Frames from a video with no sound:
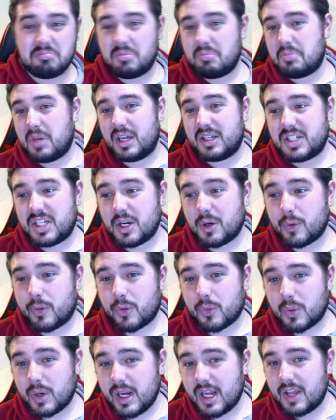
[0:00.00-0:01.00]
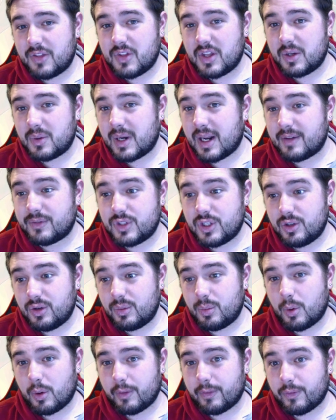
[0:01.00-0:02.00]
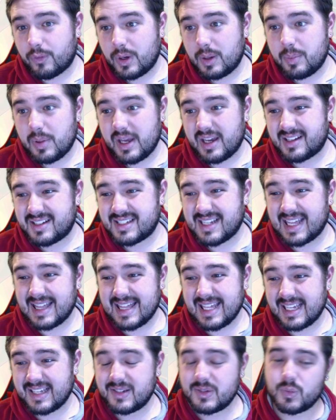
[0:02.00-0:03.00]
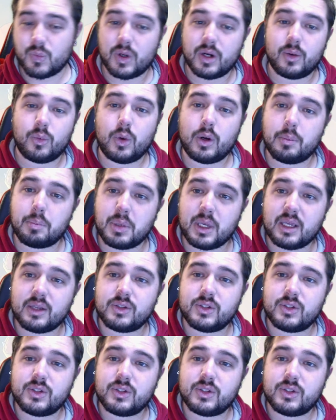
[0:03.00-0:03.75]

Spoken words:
a tier 3, and then you would have 2 more free picks, I think is what it would be.